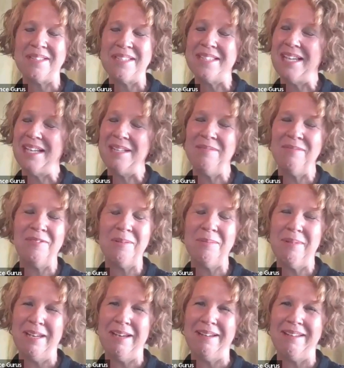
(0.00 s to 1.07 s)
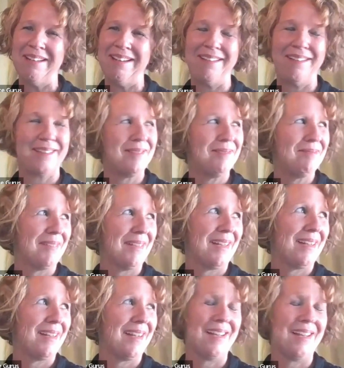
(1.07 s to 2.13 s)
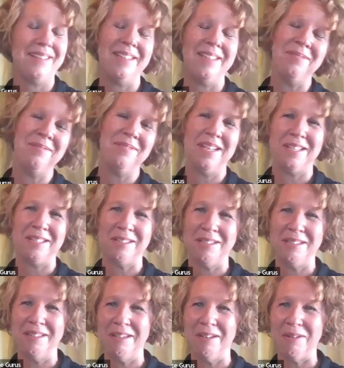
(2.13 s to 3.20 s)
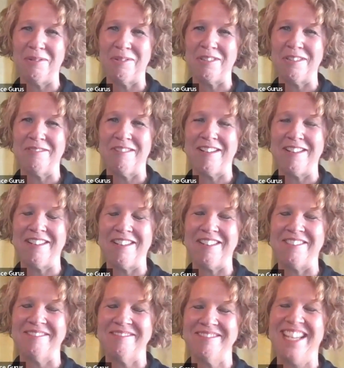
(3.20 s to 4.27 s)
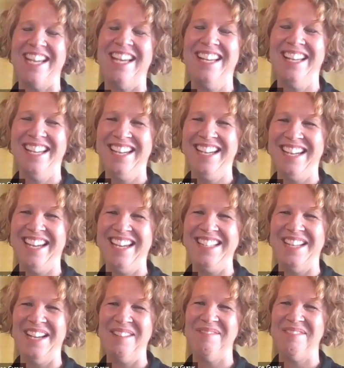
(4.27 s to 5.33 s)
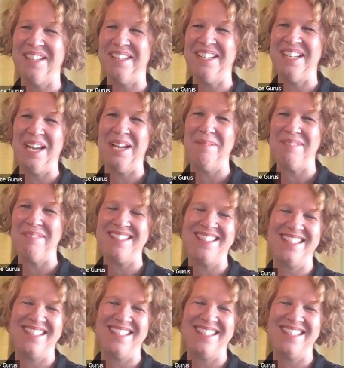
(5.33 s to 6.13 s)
same for me. I live next to the ocean right now. And I'm very happy